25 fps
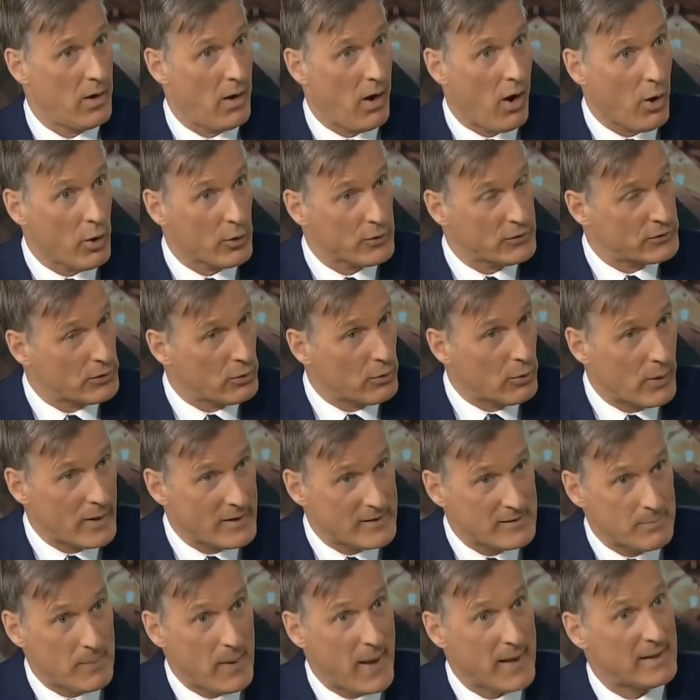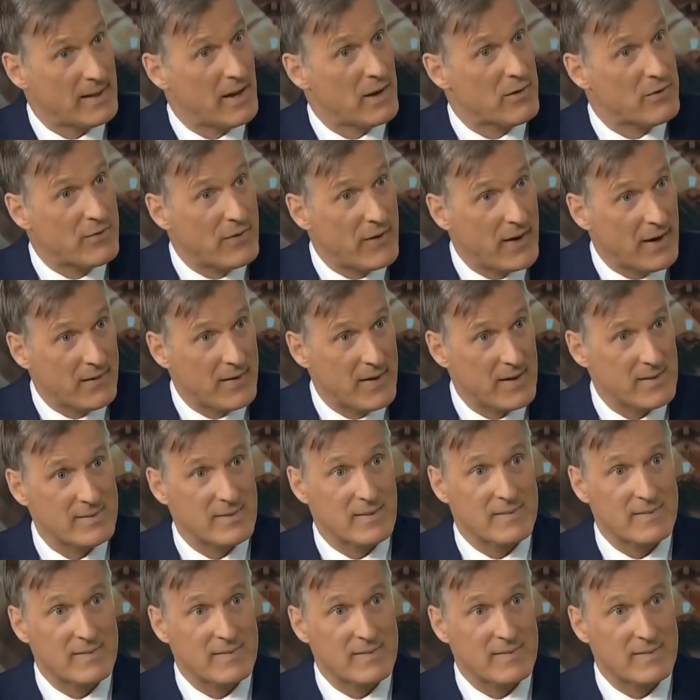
also respect and fairness.